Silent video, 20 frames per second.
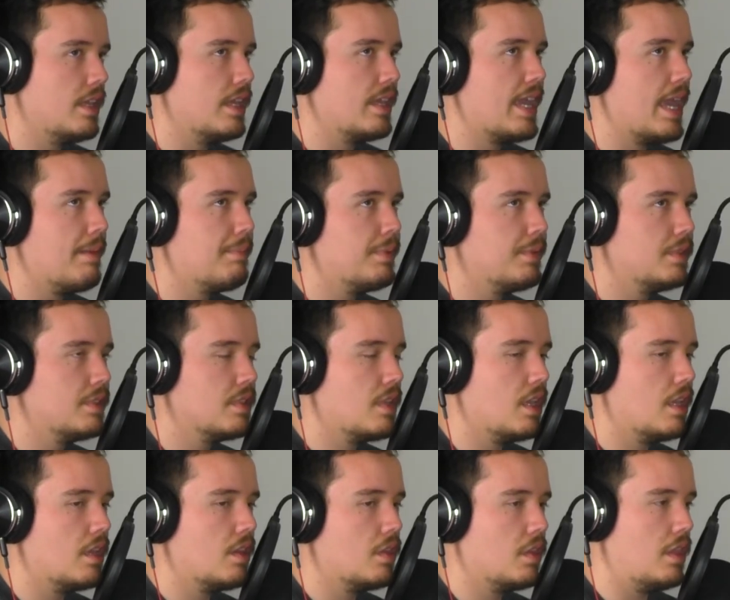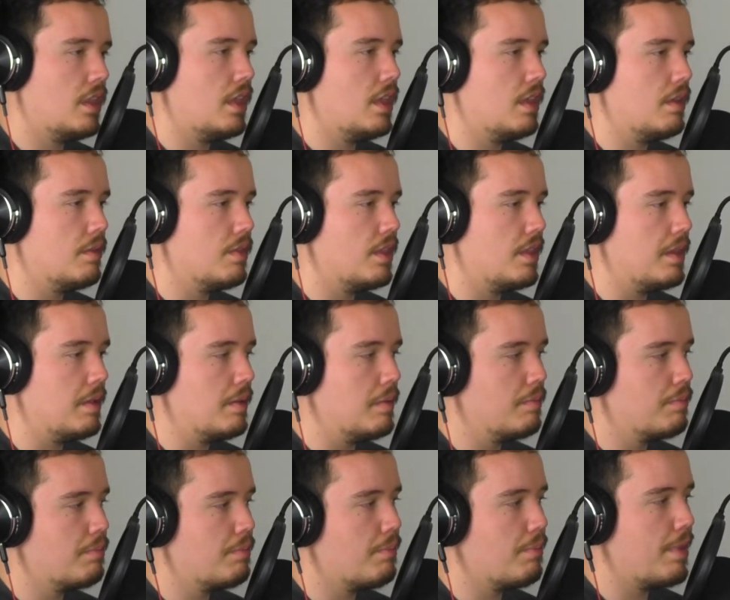Yeah, Cap is like the
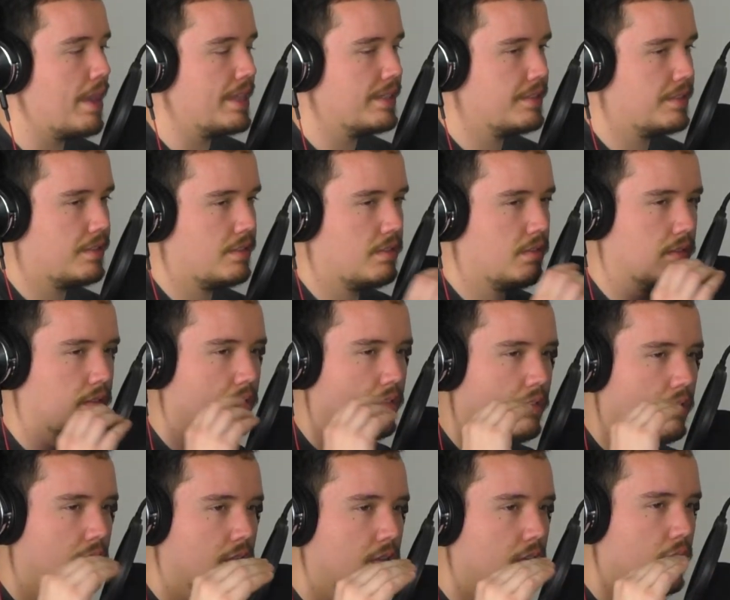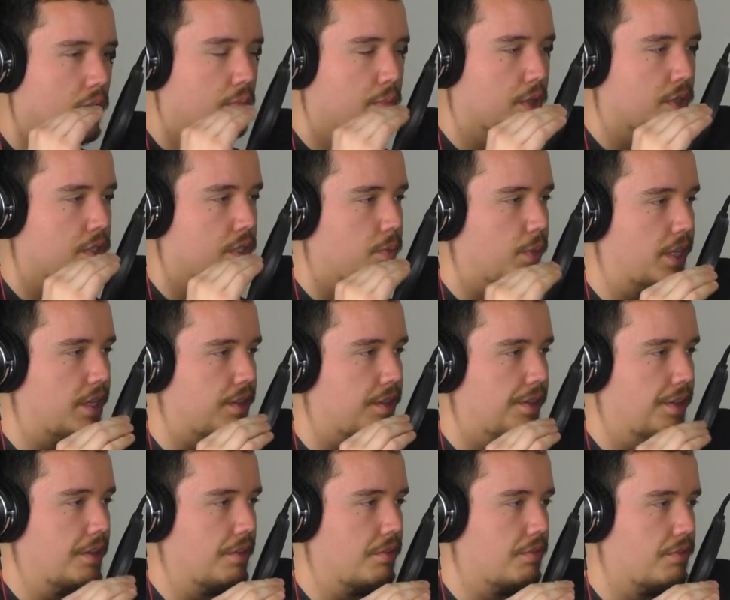best person we can
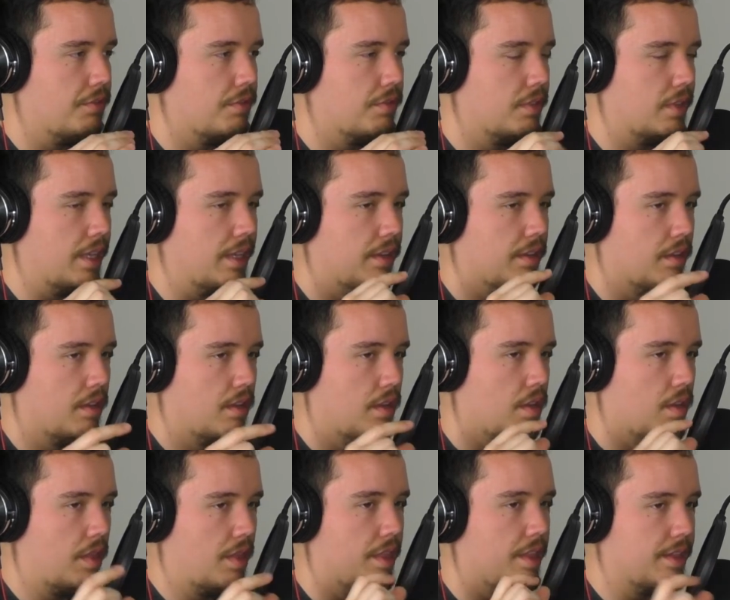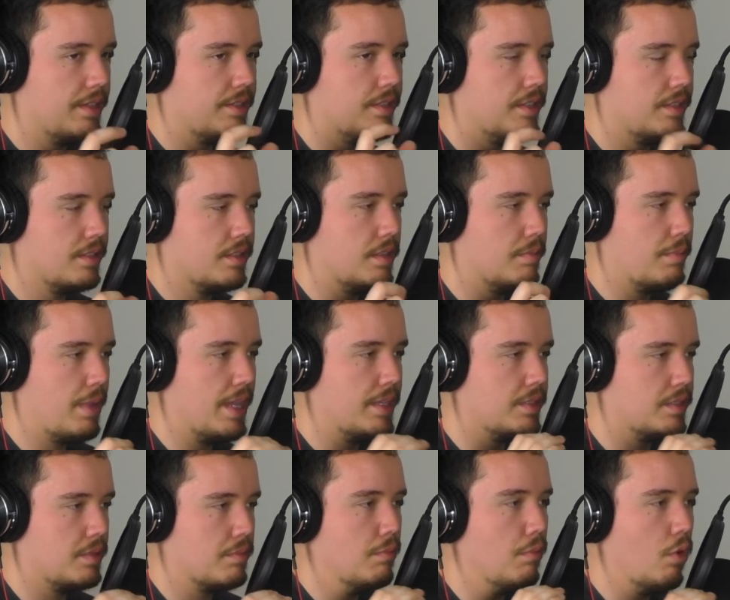think of. Like this is the
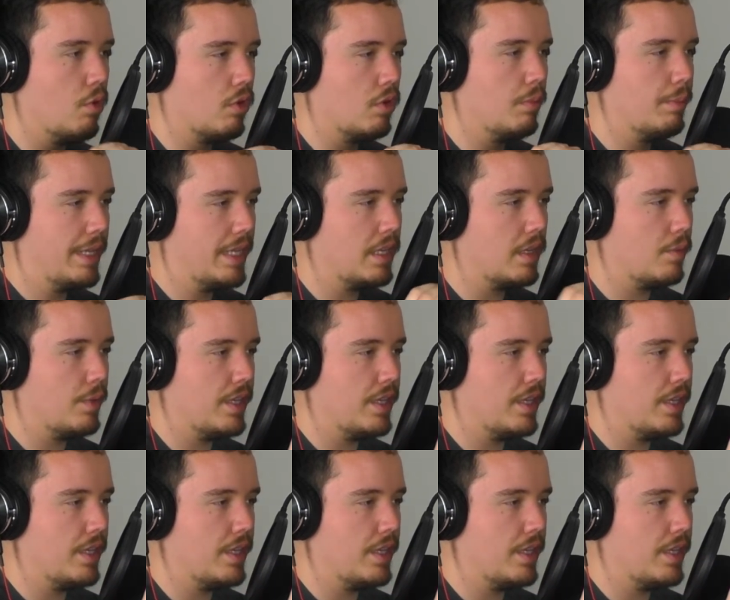best moral being